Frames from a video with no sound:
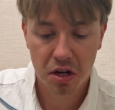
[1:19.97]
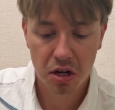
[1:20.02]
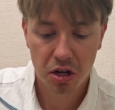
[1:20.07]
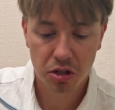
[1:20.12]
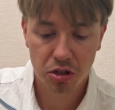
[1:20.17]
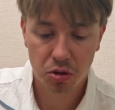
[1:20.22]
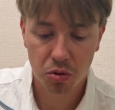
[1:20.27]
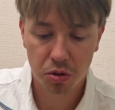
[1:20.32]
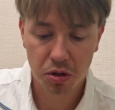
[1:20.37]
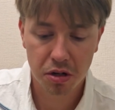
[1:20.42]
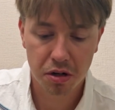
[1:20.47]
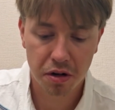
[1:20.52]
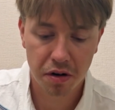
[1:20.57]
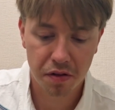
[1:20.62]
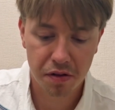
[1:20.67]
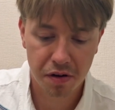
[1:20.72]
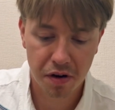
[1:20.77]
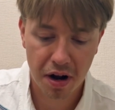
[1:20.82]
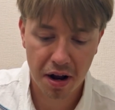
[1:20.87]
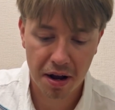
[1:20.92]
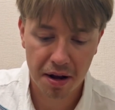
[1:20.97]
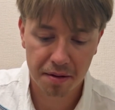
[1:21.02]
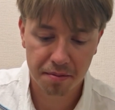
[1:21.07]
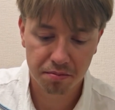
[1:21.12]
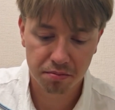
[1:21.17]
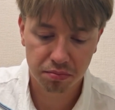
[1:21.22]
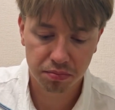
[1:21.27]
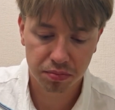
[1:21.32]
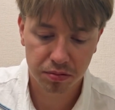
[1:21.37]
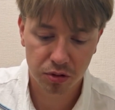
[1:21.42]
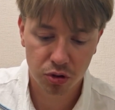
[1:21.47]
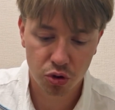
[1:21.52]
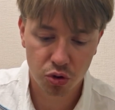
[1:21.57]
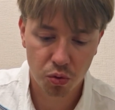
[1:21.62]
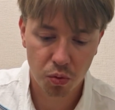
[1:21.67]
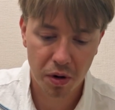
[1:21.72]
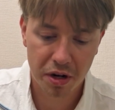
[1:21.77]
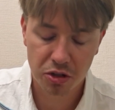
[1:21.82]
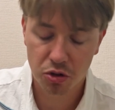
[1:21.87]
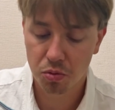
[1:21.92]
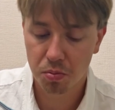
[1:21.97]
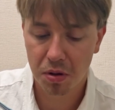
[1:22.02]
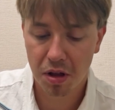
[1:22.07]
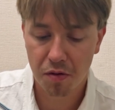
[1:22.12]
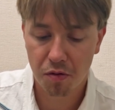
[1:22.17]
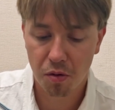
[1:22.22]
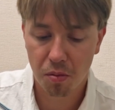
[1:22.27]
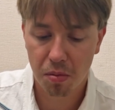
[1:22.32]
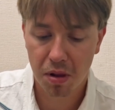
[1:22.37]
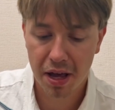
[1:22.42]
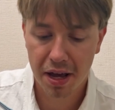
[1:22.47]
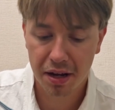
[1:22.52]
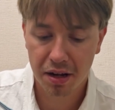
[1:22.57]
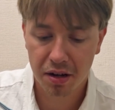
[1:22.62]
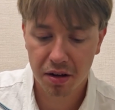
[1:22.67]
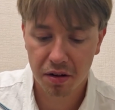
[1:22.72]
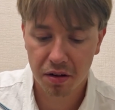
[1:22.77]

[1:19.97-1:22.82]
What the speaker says: So here there are two ways to play for black.